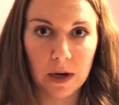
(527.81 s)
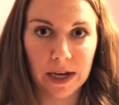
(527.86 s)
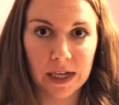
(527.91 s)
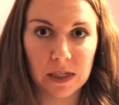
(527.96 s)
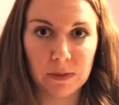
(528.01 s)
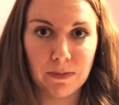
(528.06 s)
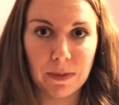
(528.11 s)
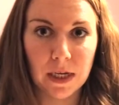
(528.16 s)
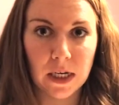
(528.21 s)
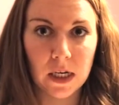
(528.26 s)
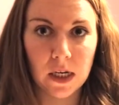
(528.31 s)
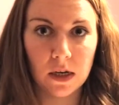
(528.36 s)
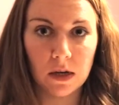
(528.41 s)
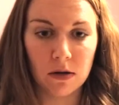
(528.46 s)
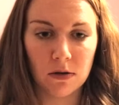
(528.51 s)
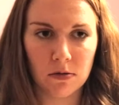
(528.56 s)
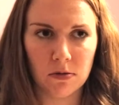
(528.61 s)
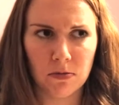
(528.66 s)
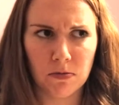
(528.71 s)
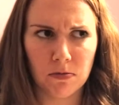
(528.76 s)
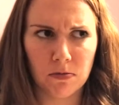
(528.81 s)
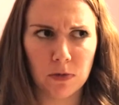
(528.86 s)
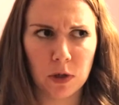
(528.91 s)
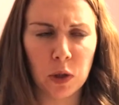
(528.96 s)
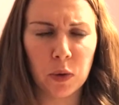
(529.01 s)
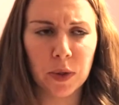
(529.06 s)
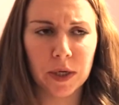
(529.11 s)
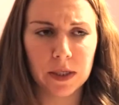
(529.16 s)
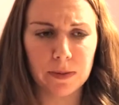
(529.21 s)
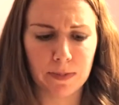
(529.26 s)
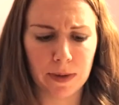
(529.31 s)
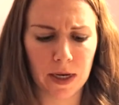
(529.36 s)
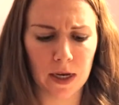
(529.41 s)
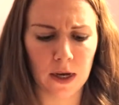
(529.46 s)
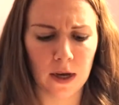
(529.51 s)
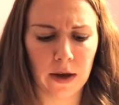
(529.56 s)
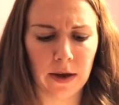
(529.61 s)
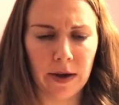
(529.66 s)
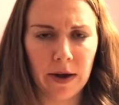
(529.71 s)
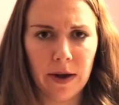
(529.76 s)

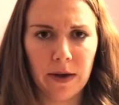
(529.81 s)
USB.